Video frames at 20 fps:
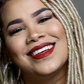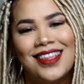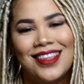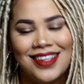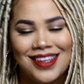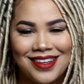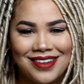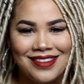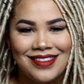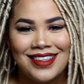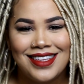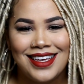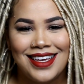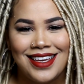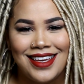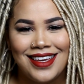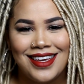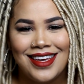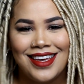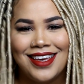
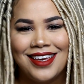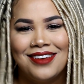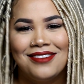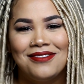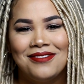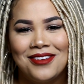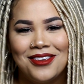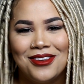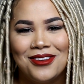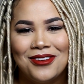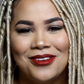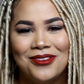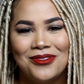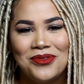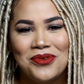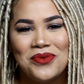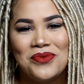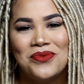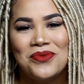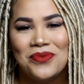Clearly, if
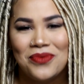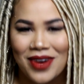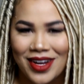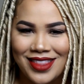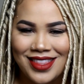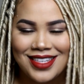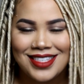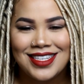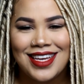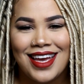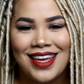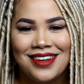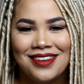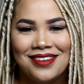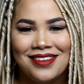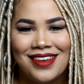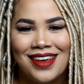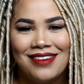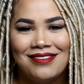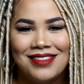you read the
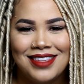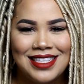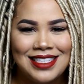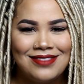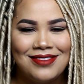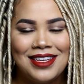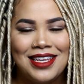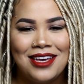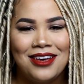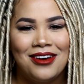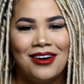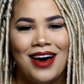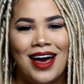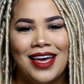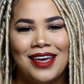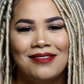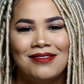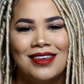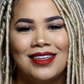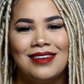title of this video, I
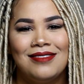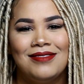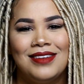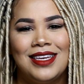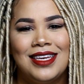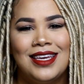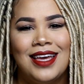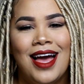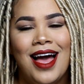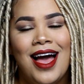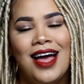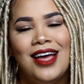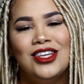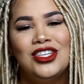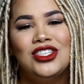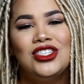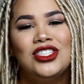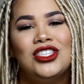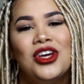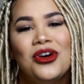am going to be
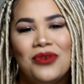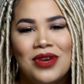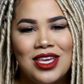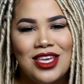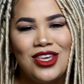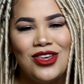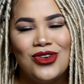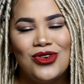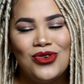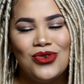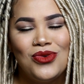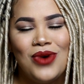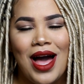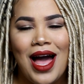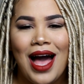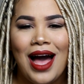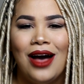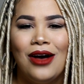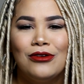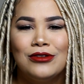showing you
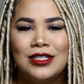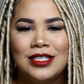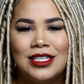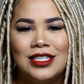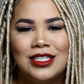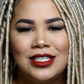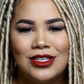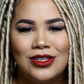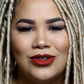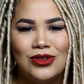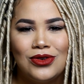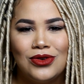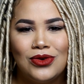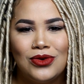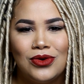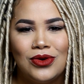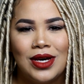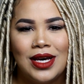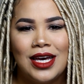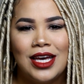how to
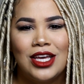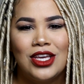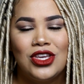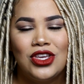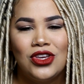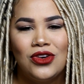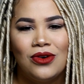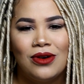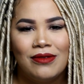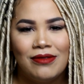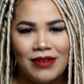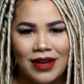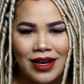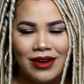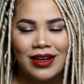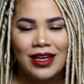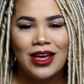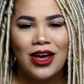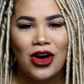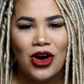do your
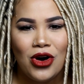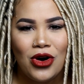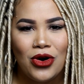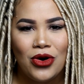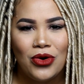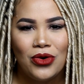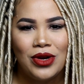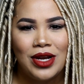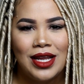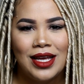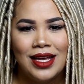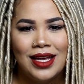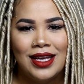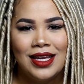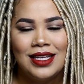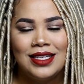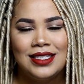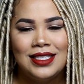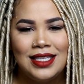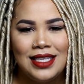very own
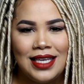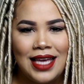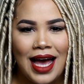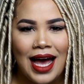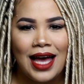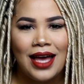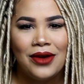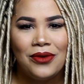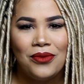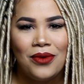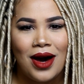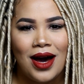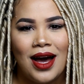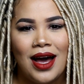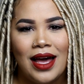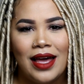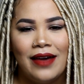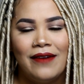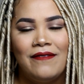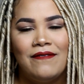
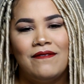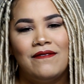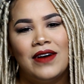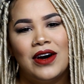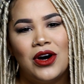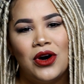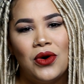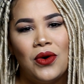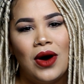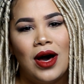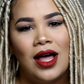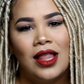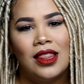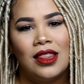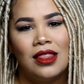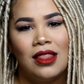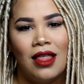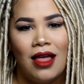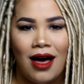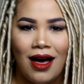DIY faux
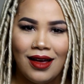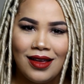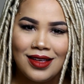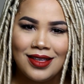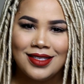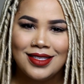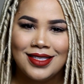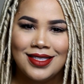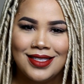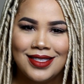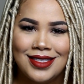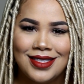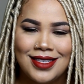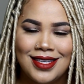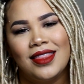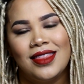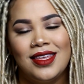locks.